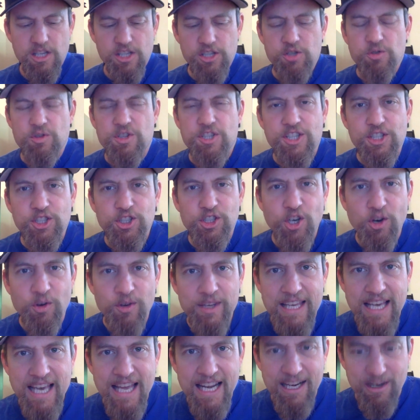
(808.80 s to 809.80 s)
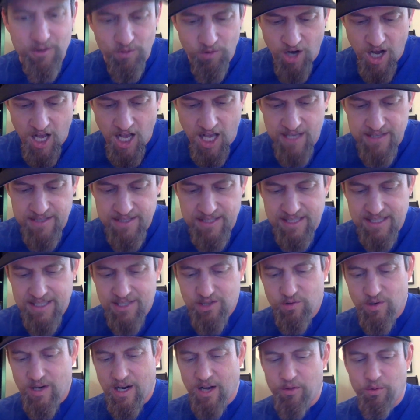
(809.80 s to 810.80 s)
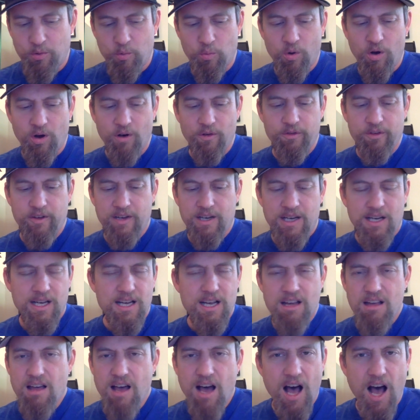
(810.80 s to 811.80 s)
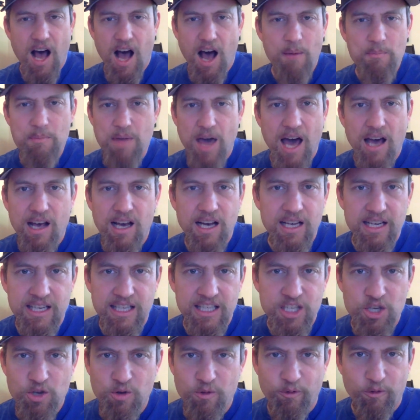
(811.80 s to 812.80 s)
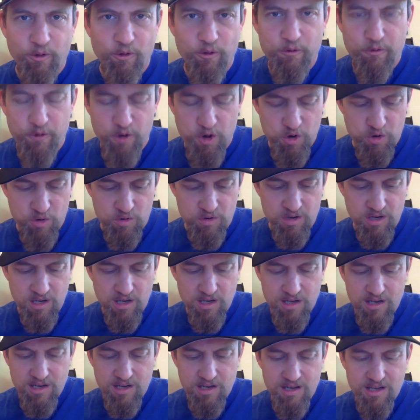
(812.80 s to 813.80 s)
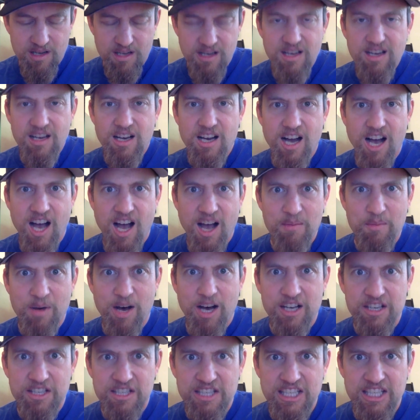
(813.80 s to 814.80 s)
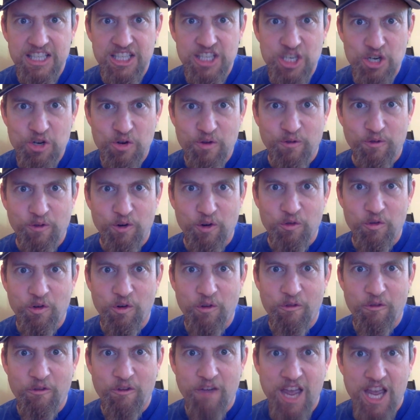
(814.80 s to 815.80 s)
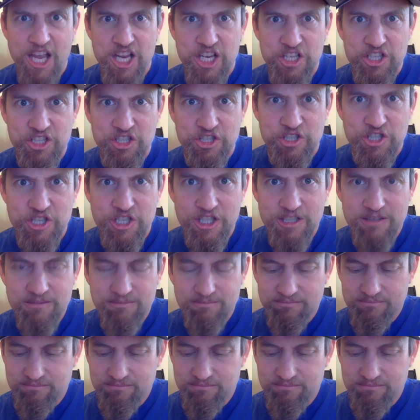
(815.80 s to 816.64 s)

"You still don't get it, Roz," growled the wolf. "I'm not hunting you for food. I'm hunting you for revenge."